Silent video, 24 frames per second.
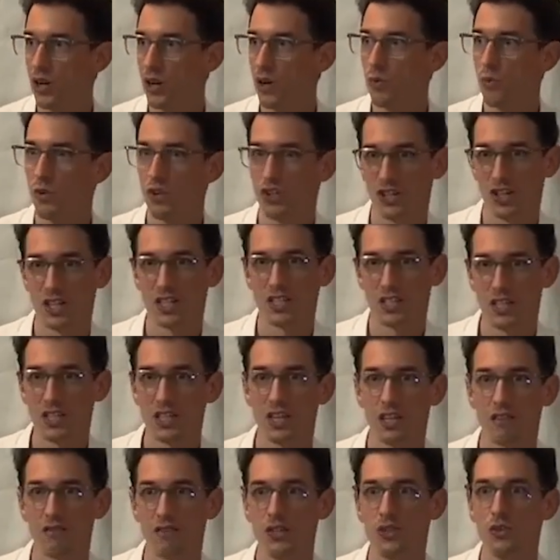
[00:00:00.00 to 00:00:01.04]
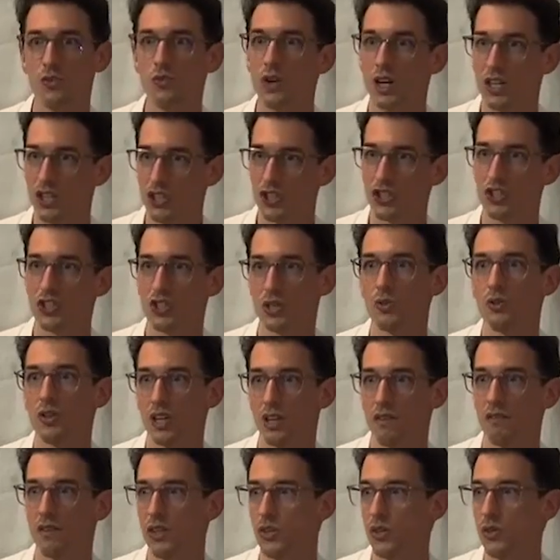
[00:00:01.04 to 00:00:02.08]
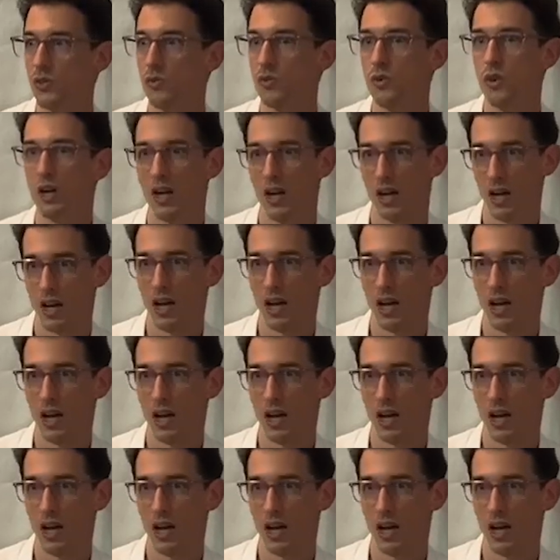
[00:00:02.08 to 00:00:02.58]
which is giving you and is still giving you